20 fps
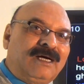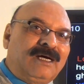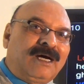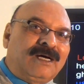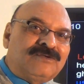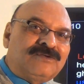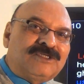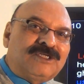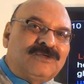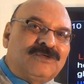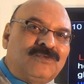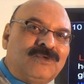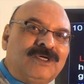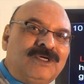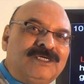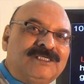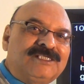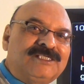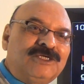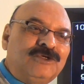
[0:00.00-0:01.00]

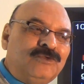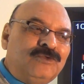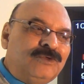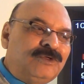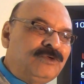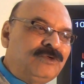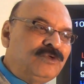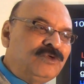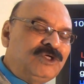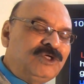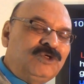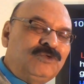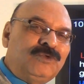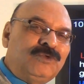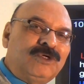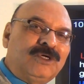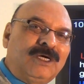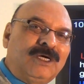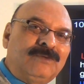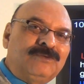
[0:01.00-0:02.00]
afterwards you
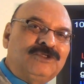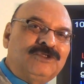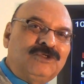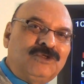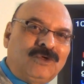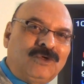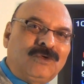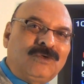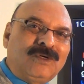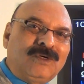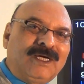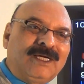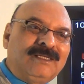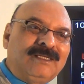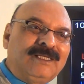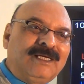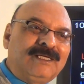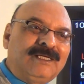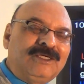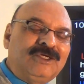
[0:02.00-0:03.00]
would come to know,
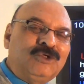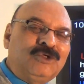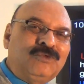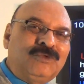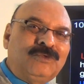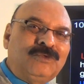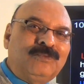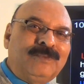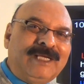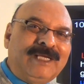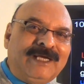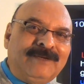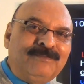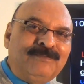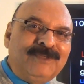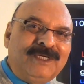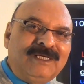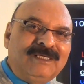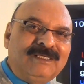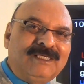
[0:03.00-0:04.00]
and then you would
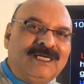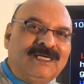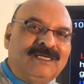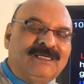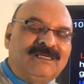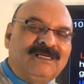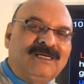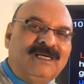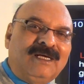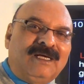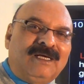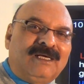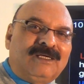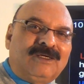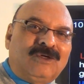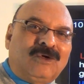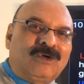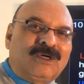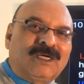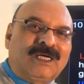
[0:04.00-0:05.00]
blame me that
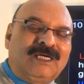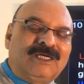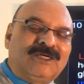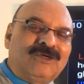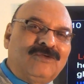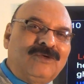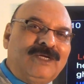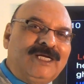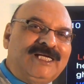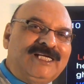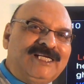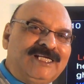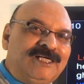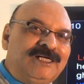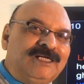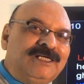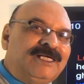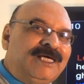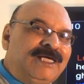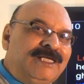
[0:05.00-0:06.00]
Lord Canterville
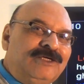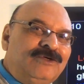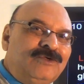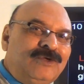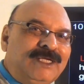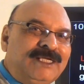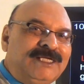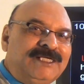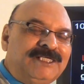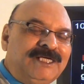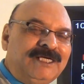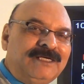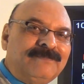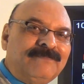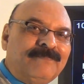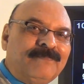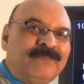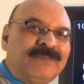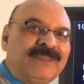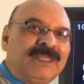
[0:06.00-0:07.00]
didn't tell you
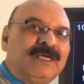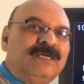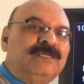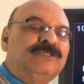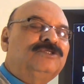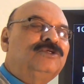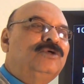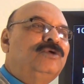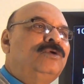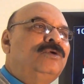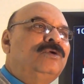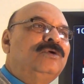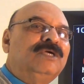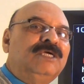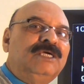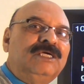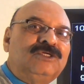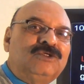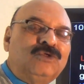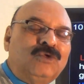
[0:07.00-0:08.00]
anything. So
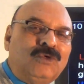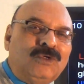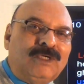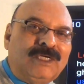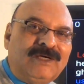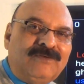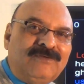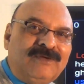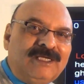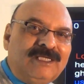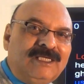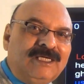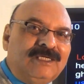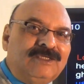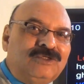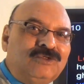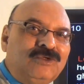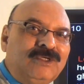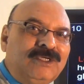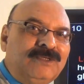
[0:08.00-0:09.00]
he told
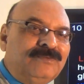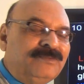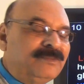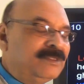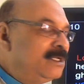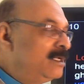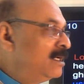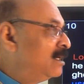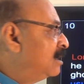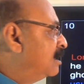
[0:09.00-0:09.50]
everything to him,